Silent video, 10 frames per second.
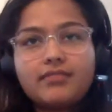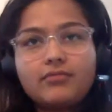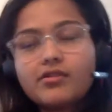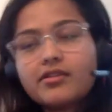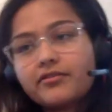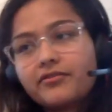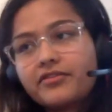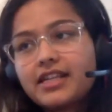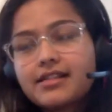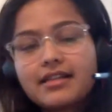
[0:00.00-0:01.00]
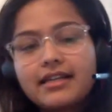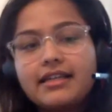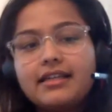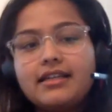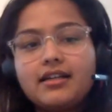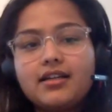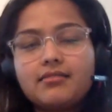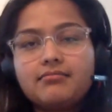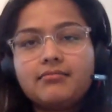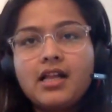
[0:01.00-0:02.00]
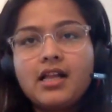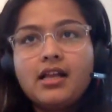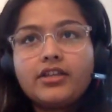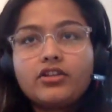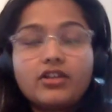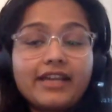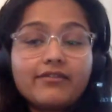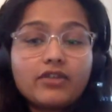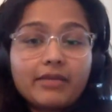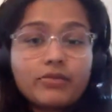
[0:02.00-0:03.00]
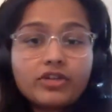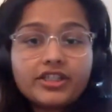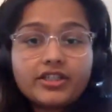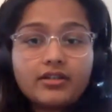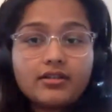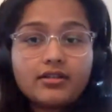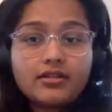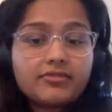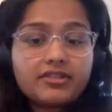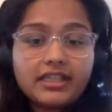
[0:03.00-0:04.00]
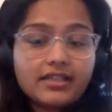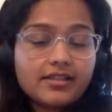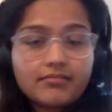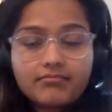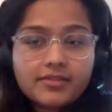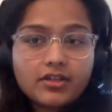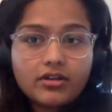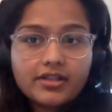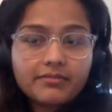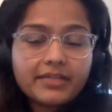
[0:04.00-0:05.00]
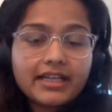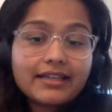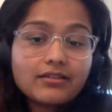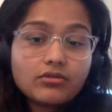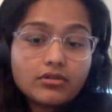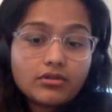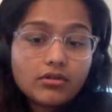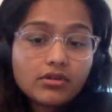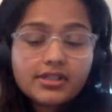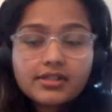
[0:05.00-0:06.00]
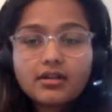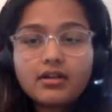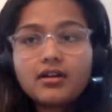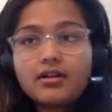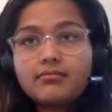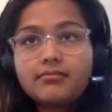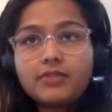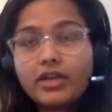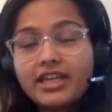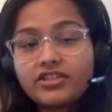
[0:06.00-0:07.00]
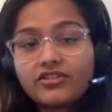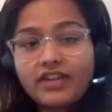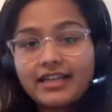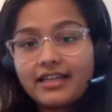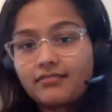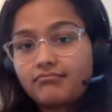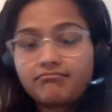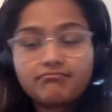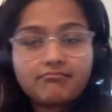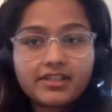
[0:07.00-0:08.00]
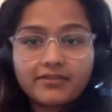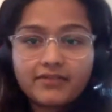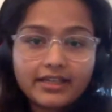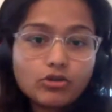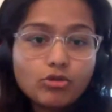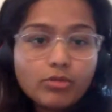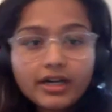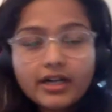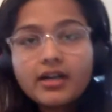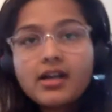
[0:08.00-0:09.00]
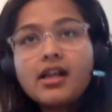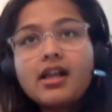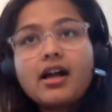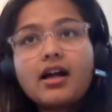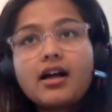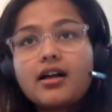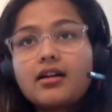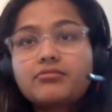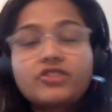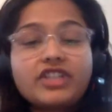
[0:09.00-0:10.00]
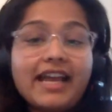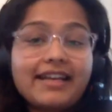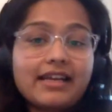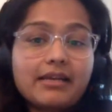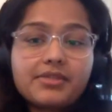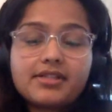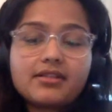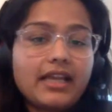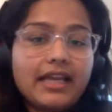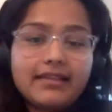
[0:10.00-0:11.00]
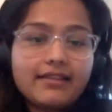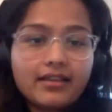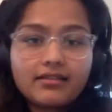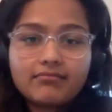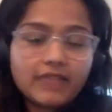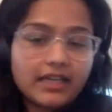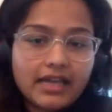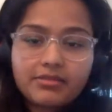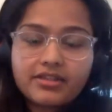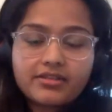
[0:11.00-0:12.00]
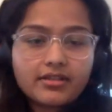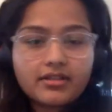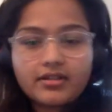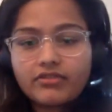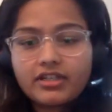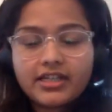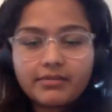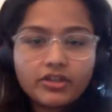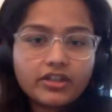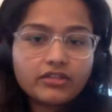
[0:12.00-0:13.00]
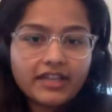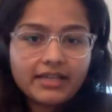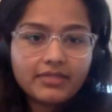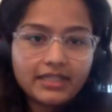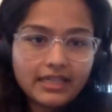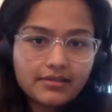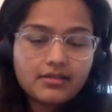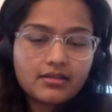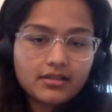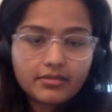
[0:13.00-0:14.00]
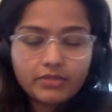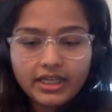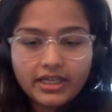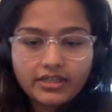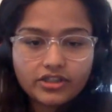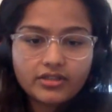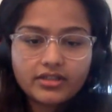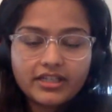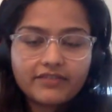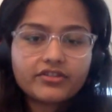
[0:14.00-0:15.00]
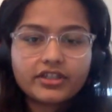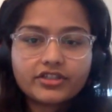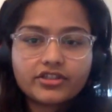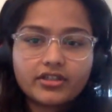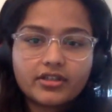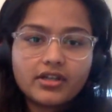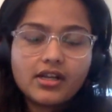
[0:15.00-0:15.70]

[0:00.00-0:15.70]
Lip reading: all sorts of things like live collaboration on something like Google Docs, location tracking, stuff like Uber, chat apps, anything that happens real time, you can use Ably as the communication infrastructure